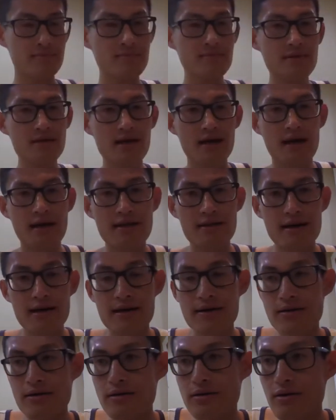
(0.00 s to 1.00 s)
And
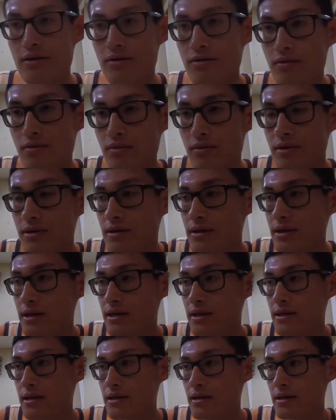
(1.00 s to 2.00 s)
then, you know,
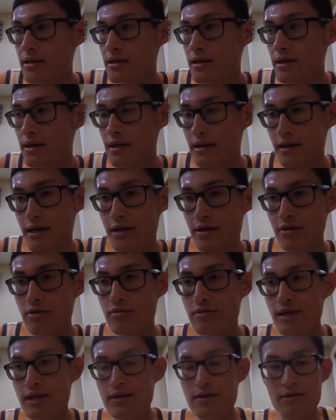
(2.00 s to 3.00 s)
then you
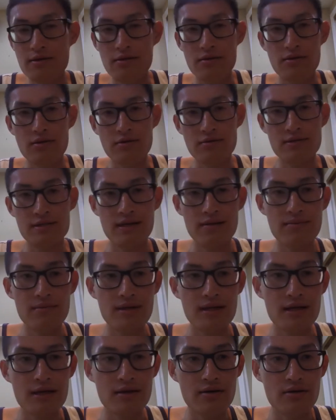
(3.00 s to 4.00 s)
need,
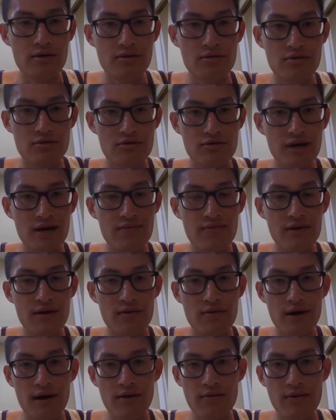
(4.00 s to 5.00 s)
somebody, to drive you
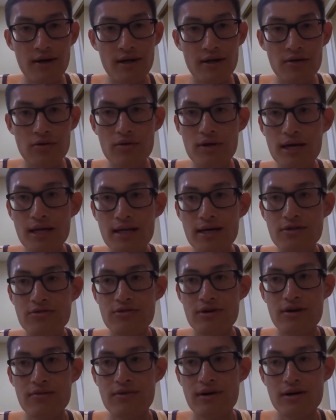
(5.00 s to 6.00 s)
around, right? You cannot
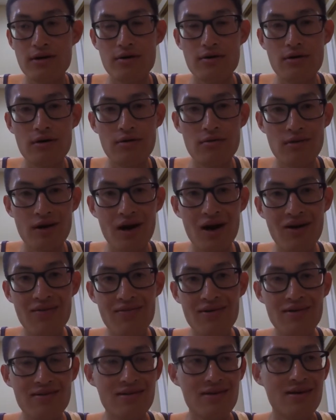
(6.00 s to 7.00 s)
drive on your own,
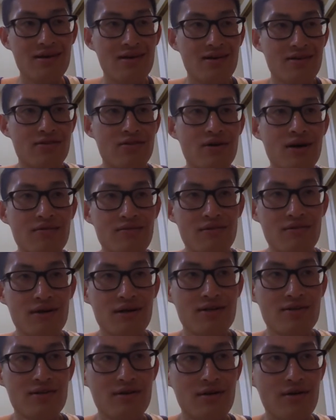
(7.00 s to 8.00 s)
obviously, because you have to
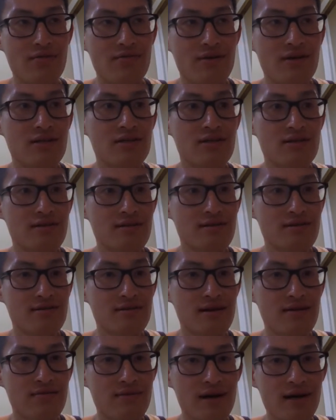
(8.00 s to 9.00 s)
rest your vision and
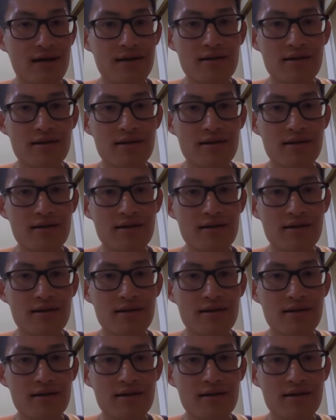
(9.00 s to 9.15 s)
stuff, right?